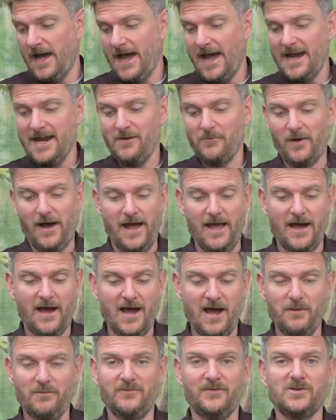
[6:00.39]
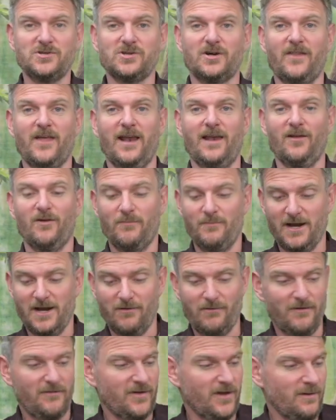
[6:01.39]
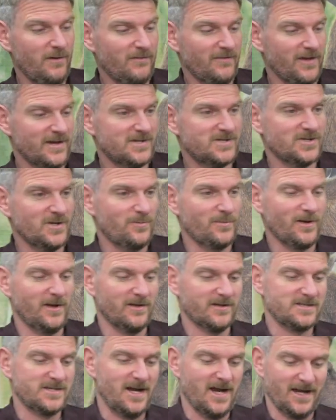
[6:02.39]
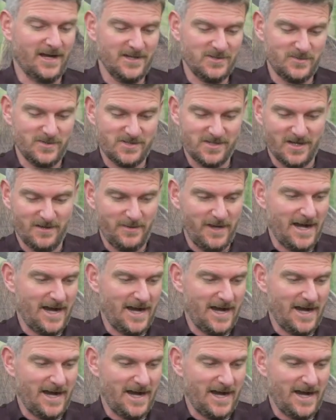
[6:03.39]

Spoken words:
Anyway, I hope you've enjoyed that little mini review of these super little targets, which are going to